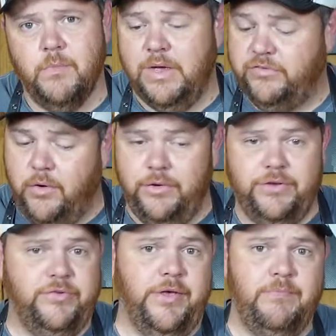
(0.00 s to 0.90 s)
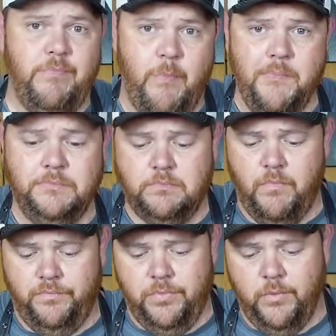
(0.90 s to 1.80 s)
that's all you can say.
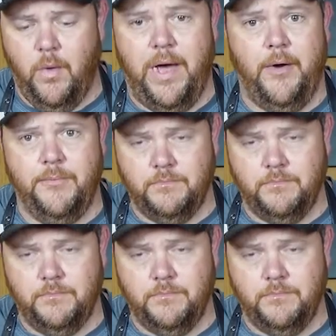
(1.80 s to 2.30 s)
Wow.